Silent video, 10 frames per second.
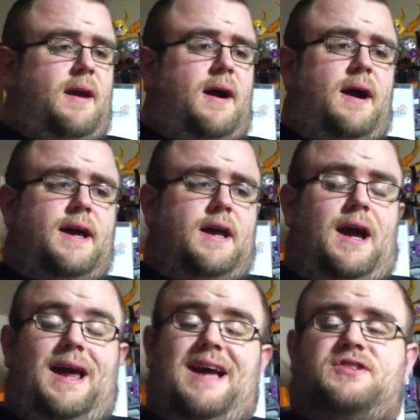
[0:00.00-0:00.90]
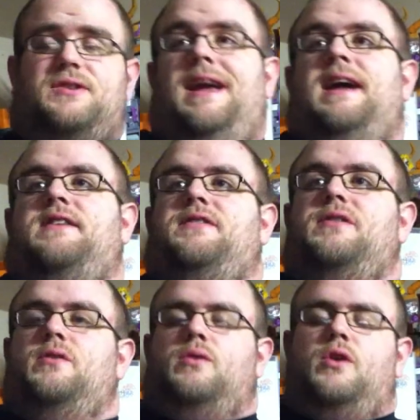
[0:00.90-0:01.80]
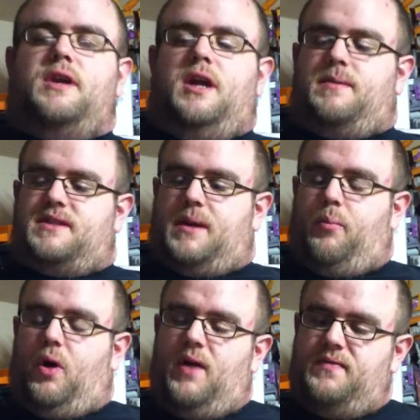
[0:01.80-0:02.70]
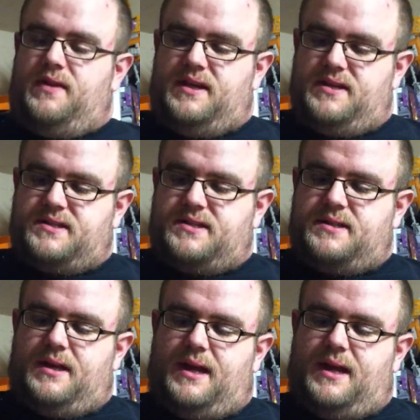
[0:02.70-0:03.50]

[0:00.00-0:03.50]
I actually had to look it up because I bought this.